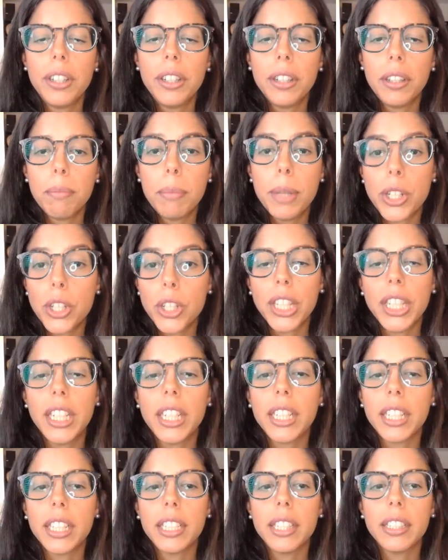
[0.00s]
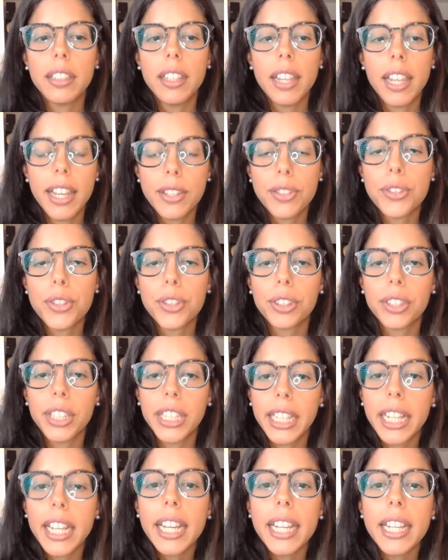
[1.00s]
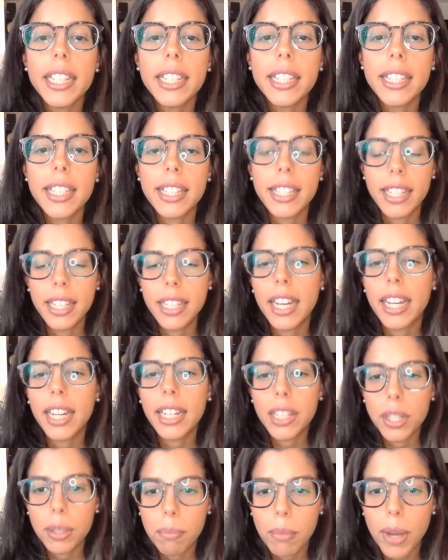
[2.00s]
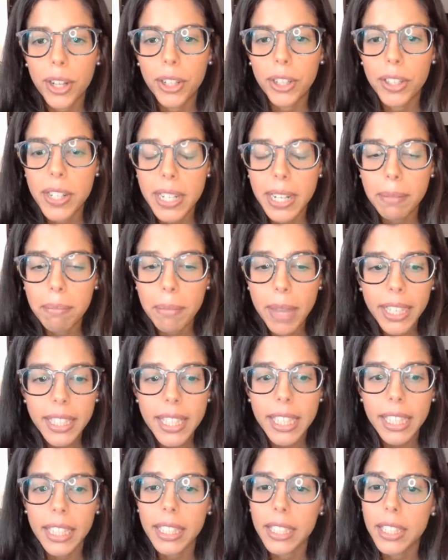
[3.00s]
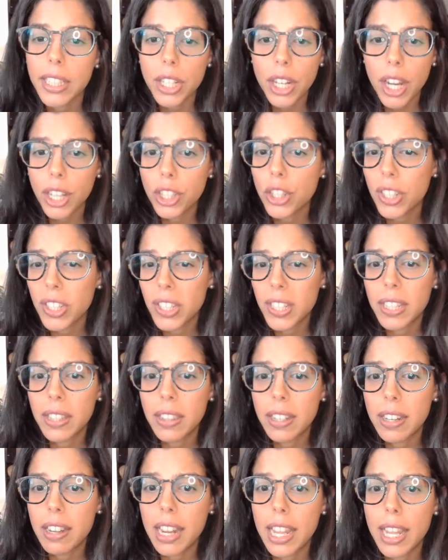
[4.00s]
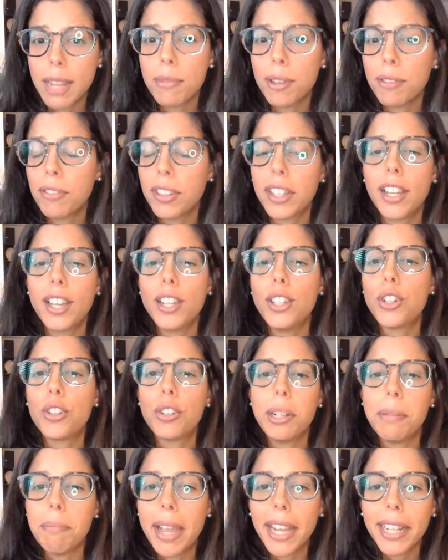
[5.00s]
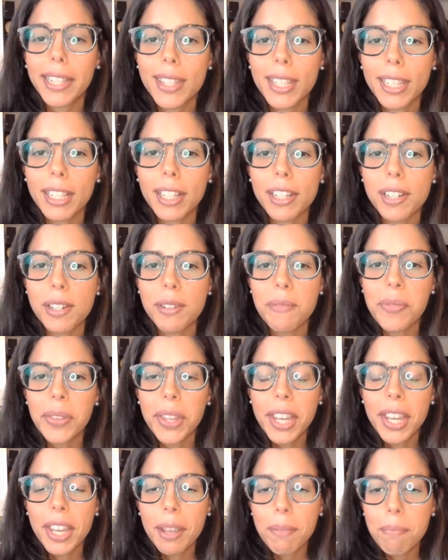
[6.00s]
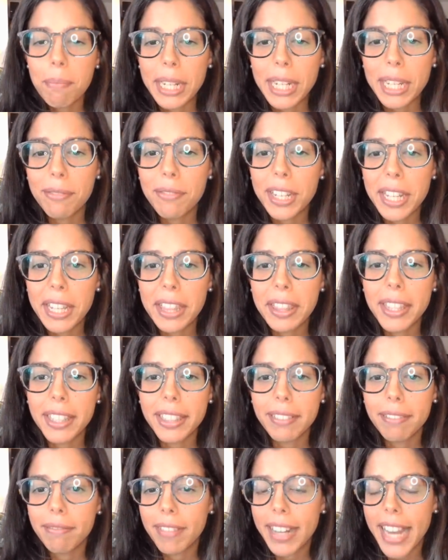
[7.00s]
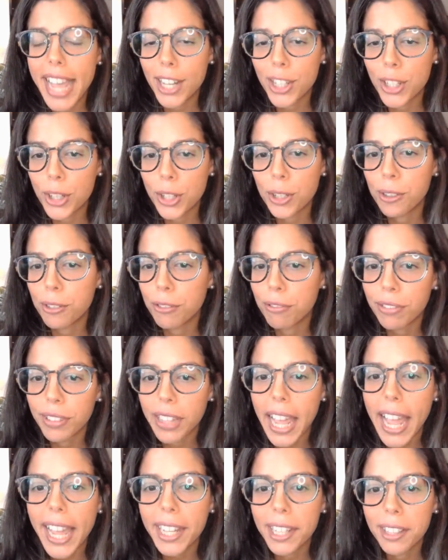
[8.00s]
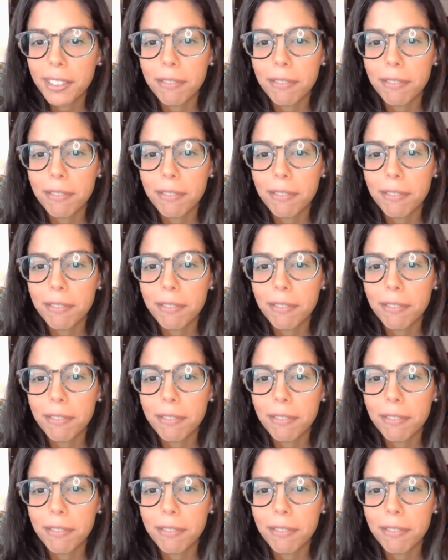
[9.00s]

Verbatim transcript: Mexica history is today to modern day Mexicans, not just in the name of the country Mexico, but even in the national flag of